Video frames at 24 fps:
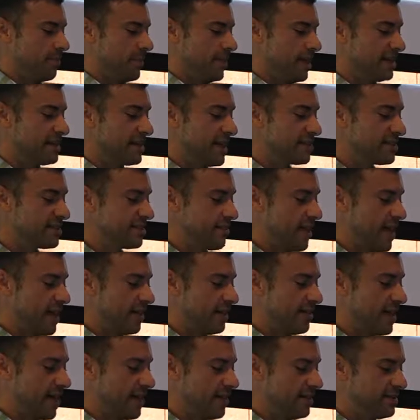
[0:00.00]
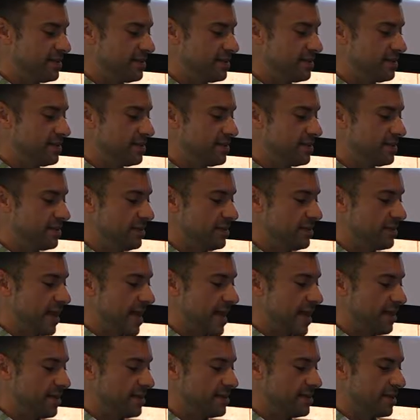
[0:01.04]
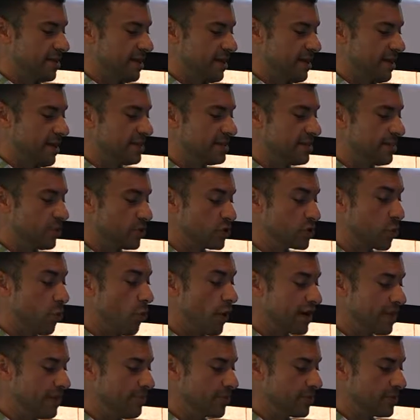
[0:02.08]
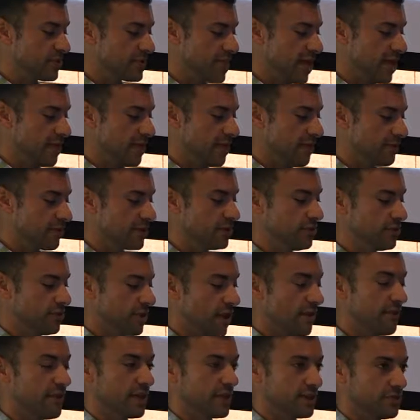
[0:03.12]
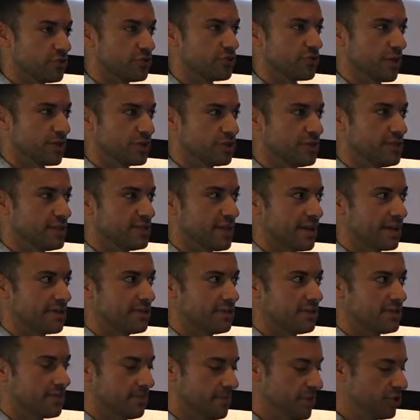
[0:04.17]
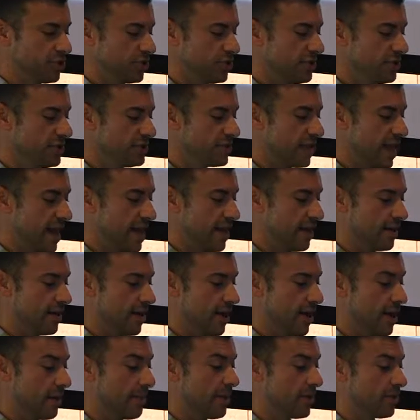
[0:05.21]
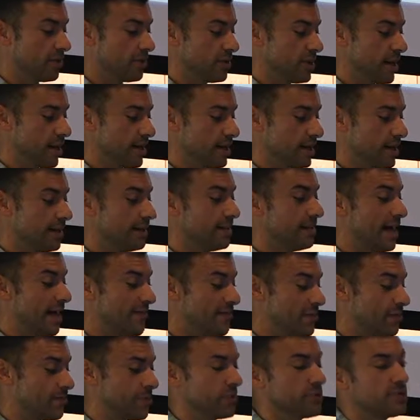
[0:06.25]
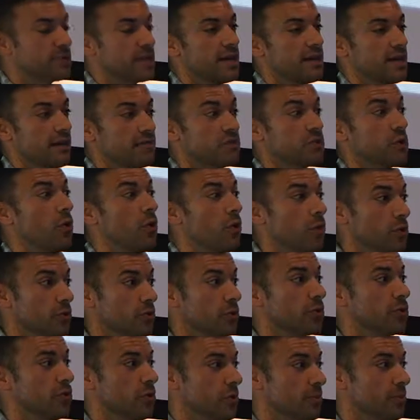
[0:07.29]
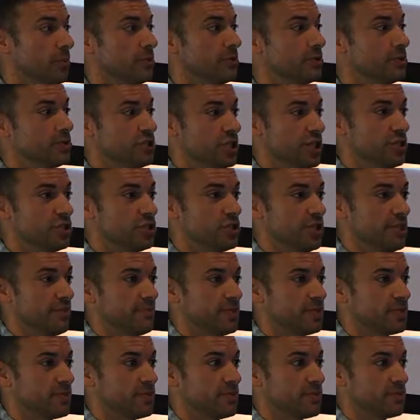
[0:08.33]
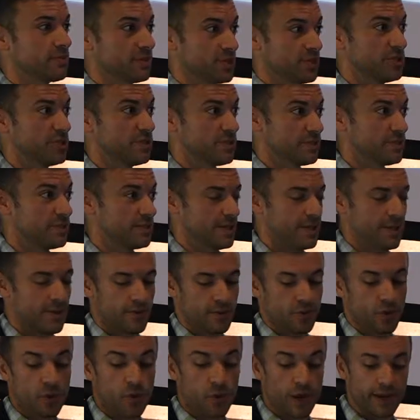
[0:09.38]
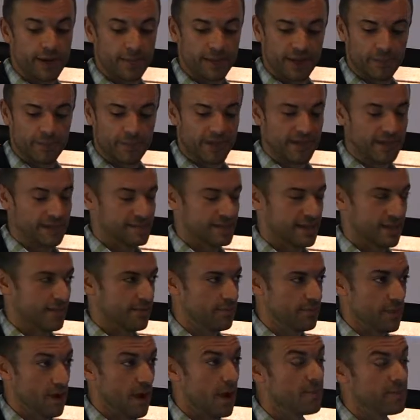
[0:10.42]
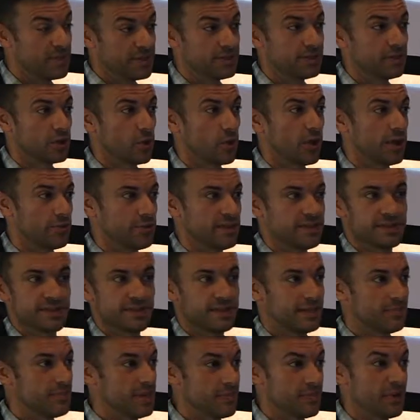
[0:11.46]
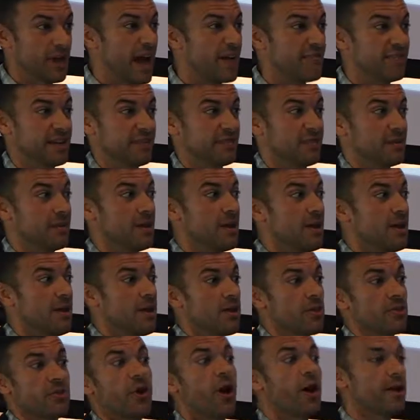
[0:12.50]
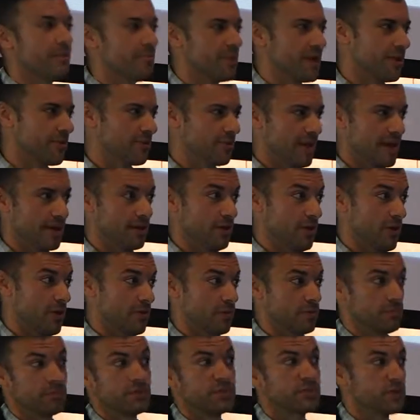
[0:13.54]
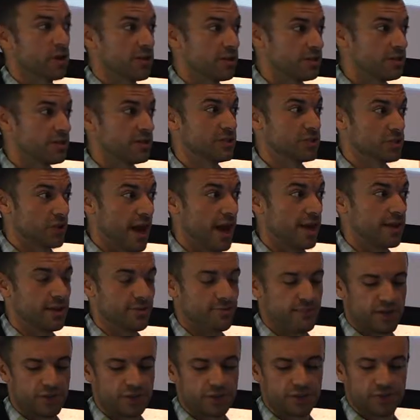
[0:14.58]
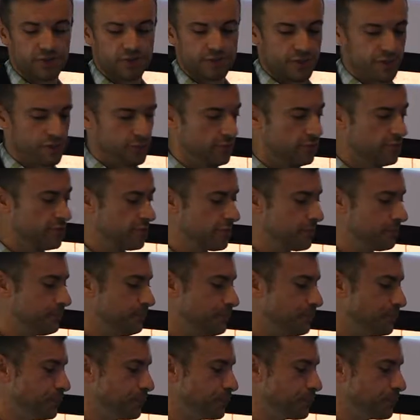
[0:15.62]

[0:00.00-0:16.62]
It's estimated that it's about 20% of the construction sector's emissions and about 11% of total global GHG emissions, which is quite a big piece that up until quite recently people haven't even thought about, let alone started to track and measure and reduce.